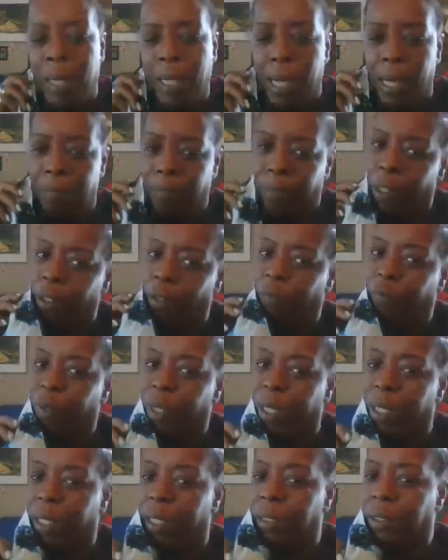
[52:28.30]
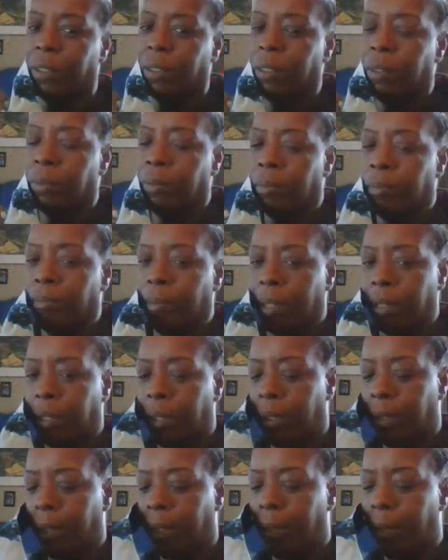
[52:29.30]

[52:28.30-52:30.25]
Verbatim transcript: Am I not bona fide? But see,